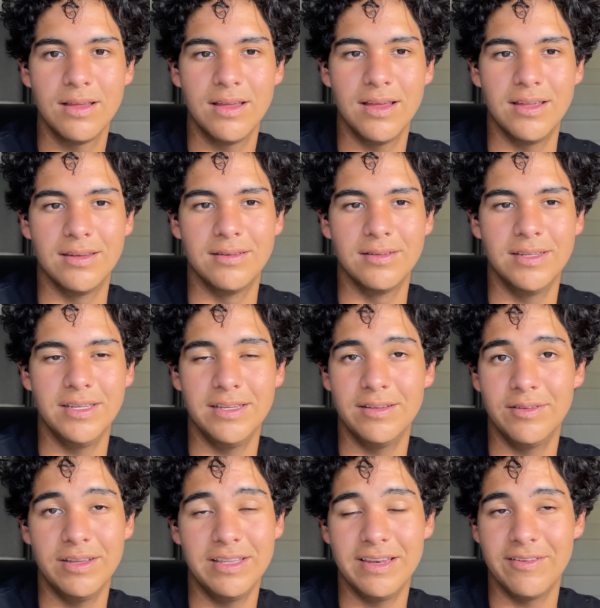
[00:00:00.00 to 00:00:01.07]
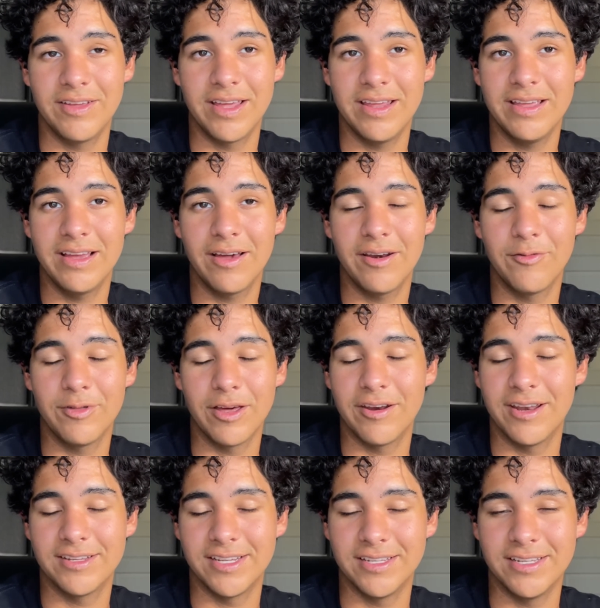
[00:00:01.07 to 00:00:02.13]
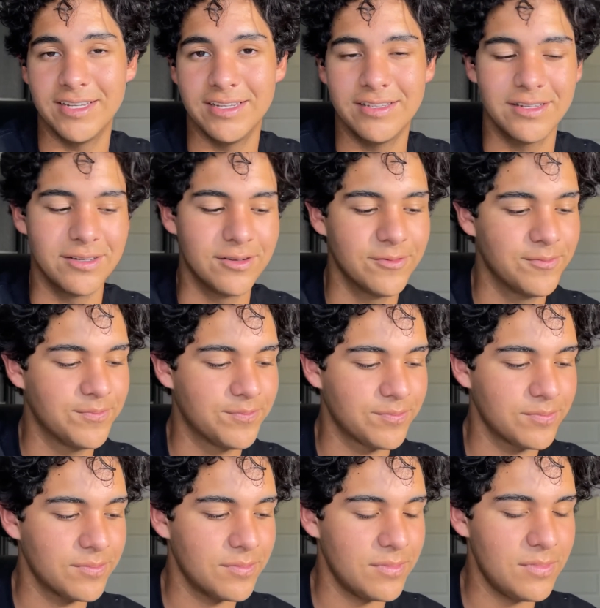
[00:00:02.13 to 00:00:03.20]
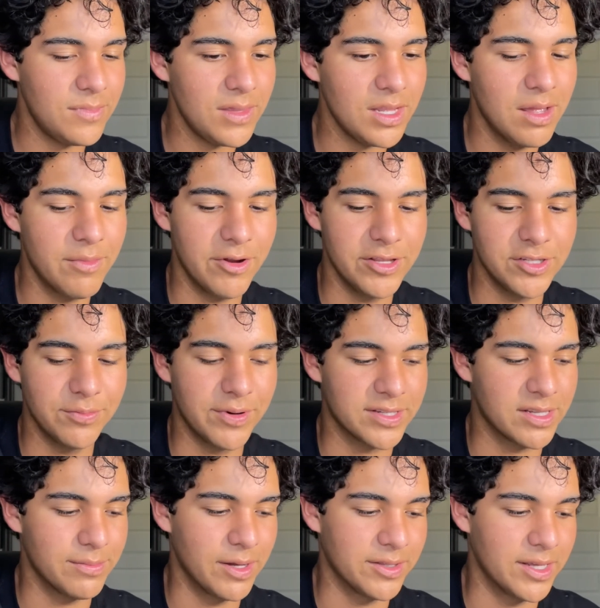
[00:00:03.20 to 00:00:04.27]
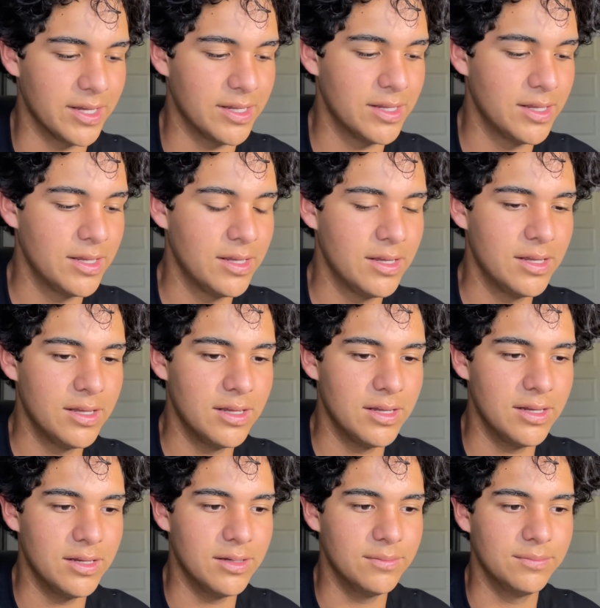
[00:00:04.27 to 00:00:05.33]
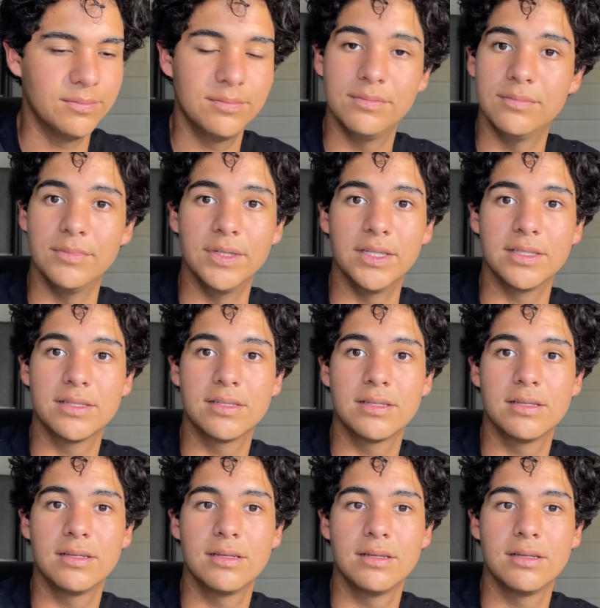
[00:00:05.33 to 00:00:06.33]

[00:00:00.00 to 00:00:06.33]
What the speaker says: and he got in without an SAT, so I'm not really too pressed about that. But